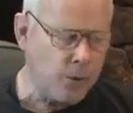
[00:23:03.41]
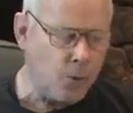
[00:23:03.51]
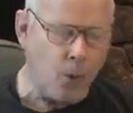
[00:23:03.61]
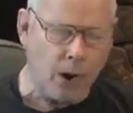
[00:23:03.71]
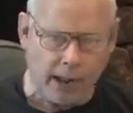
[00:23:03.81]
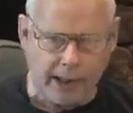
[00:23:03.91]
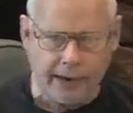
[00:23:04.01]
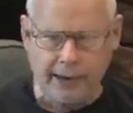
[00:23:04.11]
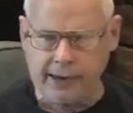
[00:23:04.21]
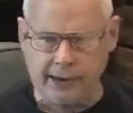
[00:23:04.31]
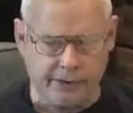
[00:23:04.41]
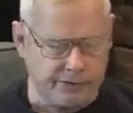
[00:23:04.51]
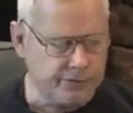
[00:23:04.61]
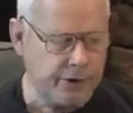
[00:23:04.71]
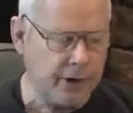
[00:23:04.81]
One
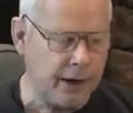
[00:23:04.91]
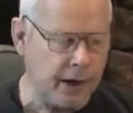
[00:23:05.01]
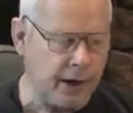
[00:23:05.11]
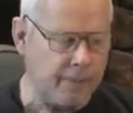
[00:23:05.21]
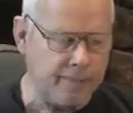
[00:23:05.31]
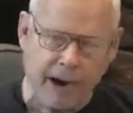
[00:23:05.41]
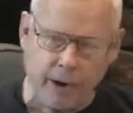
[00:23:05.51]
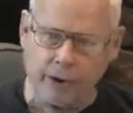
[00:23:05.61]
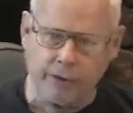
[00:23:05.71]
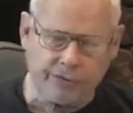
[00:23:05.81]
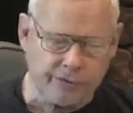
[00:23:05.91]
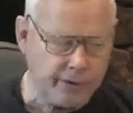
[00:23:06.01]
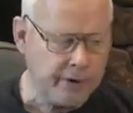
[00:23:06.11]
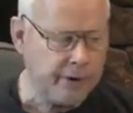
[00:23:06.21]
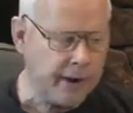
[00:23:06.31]
is mirrors,
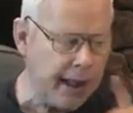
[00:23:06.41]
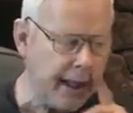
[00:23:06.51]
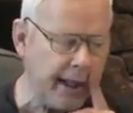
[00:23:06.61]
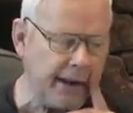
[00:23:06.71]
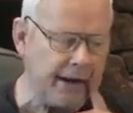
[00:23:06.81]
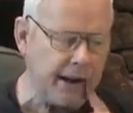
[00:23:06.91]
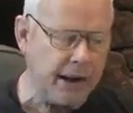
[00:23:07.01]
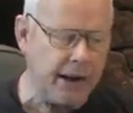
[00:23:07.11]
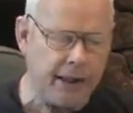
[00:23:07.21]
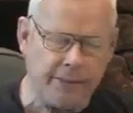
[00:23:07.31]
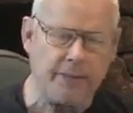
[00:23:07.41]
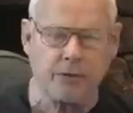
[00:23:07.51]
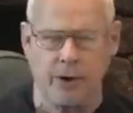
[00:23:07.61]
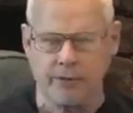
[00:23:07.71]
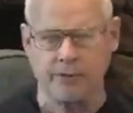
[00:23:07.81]
and then
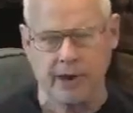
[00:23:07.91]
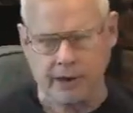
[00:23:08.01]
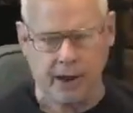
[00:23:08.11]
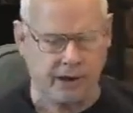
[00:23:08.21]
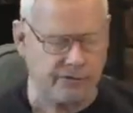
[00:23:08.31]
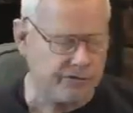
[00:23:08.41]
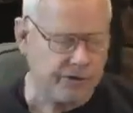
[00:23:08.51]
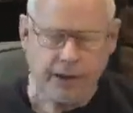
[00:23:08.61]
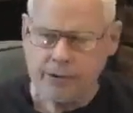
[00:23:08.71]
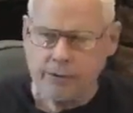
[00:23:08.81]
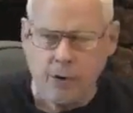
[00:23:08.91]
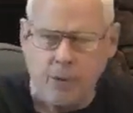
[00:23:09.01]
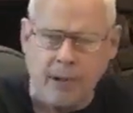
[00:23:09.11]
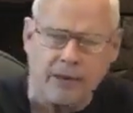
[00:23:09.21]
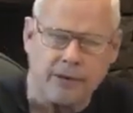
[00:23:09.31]
there are other technologies, and I don't know
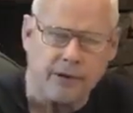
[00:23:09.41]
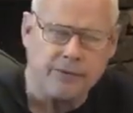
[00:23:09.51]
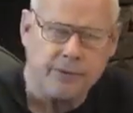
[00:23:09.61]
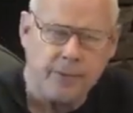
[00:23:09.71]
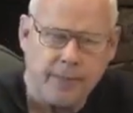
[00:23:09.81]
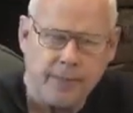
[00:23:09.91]
about those.